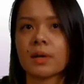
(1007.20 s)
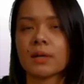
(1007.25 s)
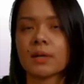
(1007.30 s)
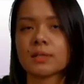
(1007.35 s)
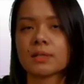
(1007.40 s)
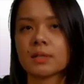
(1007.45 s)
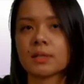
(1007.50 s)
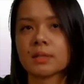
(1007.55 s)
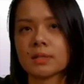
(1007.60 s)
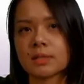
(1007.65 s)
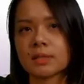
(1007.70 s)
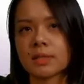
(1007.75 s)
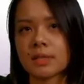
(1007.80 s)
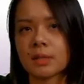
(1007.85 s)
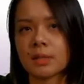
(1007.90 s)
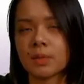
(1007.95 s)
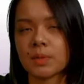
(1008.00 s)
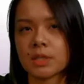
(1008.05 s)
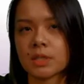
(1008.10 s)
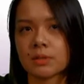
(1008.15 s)
as you can see in
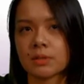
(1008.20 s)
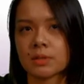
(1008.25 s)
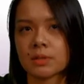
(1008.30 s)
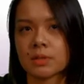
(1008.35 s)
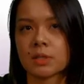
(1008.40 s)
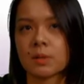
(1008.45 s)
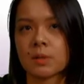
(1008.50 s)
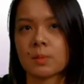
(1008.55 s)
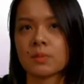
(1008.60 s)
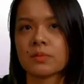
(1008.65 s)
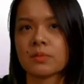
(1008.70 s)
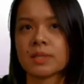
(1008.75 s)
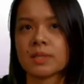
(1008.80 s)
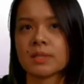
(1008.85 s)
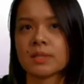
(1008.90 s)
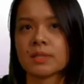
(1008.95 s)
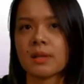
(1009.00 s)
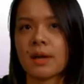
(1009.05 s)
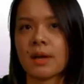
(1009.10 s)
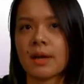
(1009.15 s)
the picture at the top of this
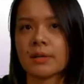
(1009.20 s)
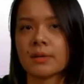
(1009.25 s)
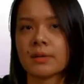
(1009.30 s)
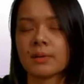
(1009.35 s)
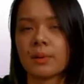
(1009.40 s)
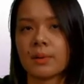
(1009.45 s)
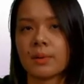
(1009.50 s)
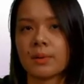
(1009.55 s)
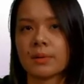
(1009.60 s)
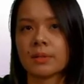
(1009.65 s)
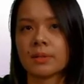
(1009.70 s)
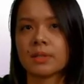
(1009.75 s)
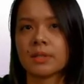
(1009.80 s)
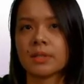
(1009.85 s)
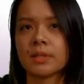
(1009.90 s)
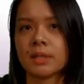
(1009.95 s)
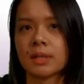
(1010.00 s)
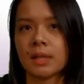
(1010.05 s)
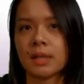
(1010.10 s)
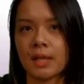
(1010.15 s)
slide on
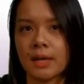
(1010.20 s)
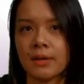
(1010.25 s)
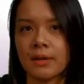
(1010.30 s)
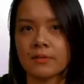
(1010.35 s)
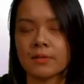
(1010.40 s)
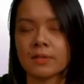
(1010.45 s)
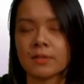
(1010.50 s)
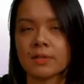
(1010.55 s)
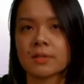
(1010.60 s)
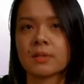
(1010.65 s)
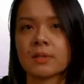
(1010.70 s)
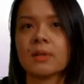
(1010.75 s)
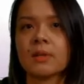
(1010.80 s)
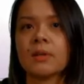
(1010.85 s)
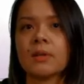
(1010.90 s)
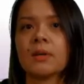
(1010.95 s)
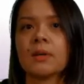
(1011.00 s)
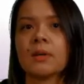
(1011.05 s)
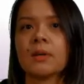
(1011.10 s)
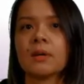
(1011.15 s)
the left,
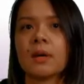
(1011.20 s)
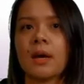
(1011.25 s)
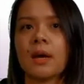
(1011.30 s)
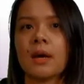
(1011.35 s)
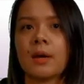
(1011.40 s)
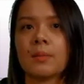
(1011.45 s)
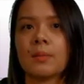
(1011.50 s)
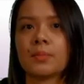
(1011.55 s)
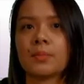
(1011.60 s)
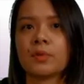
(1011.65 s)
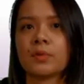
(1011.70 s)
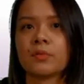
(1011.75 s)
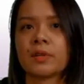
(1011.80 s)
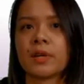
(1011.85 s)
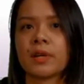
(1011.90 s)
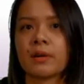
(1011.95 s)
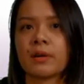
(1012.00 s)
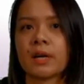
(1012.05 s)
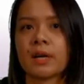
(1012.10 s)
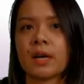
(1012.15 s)

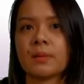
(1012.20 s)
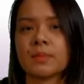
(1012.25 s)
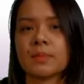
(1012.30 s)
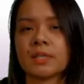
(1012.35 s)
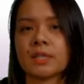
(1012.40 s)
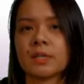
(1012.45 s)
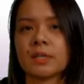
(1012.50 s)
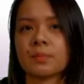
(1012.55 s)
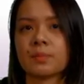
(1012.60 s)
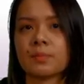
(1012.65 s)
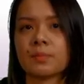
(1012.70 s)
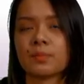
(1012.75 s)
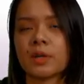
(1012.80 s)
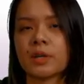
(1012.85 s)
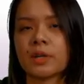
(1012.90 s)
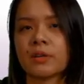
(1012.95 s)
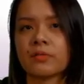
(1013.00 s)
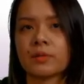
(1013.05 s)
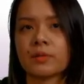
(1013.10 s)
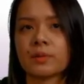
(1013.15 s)
Buvidal comes in a
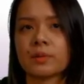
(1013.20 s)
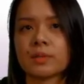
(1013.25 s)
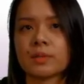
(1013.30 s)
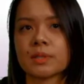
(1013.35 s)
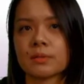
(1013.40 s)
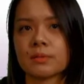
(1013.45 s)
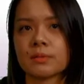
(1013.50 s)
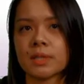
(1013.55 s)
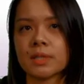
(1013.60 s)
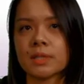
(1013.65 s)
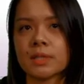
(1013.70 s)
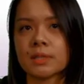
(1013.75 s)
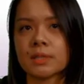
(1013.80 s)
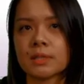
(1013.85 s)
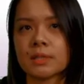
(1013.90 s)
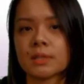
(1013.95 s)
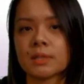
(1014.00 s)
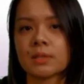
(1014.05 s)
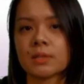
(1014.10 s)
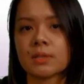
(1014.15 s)
pre-filled syringe.
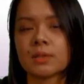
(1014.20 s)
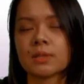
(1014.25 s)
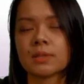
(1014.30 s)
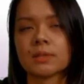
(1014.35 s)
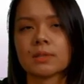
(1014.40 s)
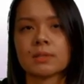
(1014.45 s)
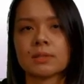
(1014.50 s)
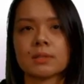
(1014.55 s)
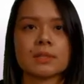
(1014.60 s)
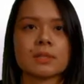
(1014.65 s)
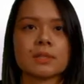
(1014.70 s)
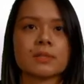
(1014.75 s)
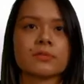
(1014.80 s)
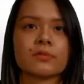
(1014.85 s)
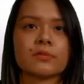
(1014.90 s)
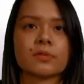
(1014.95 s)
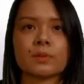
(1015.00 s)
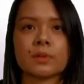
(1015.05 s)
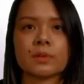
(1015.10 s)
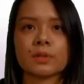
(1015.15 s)
It uses this
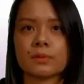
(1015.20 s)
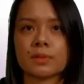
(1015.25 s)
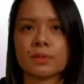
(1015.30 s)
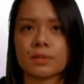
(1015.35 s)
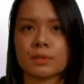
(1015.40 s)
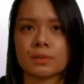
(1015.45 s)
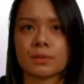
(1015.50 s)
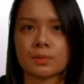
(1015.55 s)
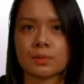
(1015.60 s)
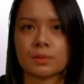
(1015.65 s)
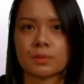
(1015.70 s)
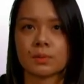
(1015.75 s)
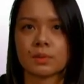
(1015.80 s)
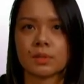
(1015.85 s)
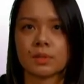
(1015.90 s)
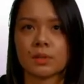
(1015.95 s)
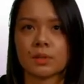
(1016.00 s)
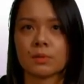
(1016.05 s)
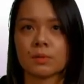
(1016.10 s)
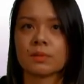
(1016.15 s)
liquid crystal
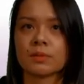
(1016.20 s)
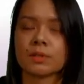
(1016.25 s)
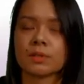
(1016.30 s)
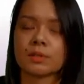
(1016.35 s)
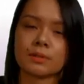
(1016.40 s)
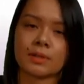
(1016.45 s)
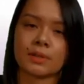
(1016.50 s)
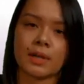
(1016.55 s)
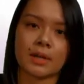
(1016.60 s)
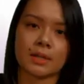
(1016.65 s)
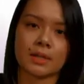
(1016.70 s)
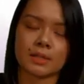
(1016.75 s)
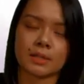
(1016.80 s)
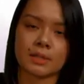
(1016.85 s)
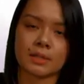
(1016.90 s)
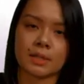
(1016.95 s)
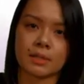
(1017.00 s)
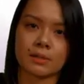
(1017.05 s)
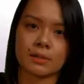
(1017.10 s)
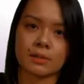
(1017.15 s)

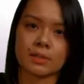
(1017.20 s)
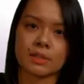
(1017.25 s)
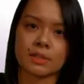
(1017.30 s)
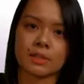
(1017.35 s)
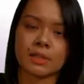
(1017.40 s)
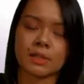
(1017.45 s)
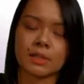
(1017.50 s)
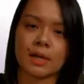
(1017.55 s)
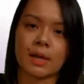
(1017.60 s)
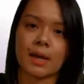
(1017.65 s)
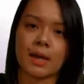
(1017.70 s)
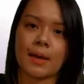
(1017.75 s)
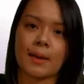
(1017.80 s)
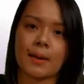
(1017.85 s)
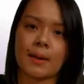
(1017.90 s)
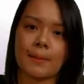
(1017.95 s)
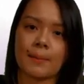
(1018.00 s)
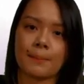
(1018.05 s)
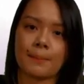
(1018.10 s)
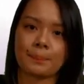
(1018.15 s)

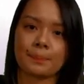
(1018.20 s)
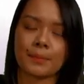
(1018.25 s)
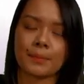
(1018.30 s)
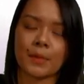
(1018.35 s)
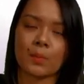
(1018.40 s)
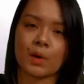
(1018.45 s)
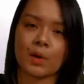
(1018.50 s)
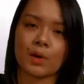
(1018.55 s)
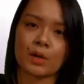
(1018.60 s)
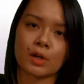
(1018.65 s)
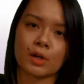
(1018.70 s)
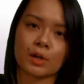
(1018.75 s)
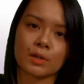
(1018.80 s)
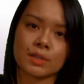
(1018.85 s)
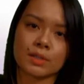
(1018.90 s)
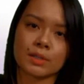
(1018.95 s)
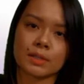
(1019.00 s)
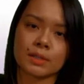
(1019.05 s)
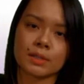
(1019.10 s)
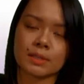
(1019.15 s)
nanotechnology where it
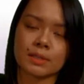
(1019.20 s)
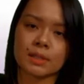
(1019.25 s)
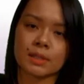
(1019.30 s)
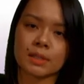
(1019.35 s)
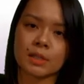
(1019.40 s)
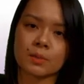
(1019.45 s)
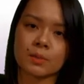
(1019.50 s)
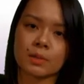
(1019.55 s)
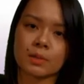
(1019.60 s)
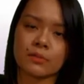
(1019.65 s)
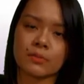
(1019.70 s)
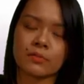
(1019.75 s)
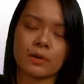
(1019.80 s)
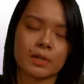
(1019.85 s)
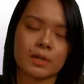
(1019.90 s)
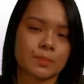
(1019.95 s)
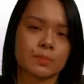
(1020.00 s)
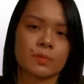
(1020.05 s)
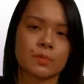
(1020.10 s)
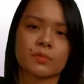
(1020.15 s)
goes in as a liquid,
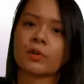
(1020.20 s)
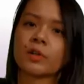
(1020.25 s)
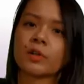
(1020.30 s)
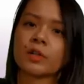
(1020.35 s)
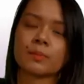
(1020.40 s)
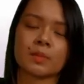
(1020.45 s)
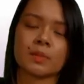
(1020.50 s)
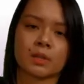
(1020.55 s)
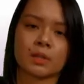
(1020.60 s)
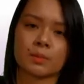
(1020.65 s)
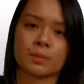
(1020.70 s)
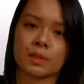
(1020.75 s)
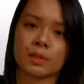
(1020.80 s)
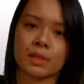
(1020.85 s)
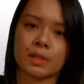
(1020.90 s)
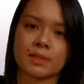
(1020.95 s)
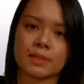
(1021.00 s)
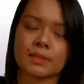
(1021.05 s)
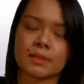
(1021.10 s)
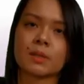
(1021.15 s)
very small volume liquid,
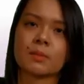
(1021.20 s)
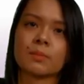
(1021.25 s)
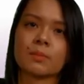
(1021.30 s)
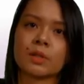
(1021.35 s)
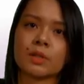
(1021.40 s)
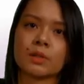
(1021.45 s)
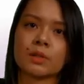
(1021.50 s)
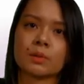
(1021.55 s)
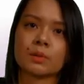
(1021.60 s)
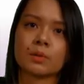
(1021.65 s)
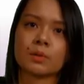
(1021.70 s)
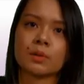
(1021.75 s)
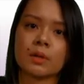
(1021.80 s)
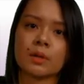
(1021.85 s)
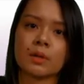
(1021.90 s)
less than a ml.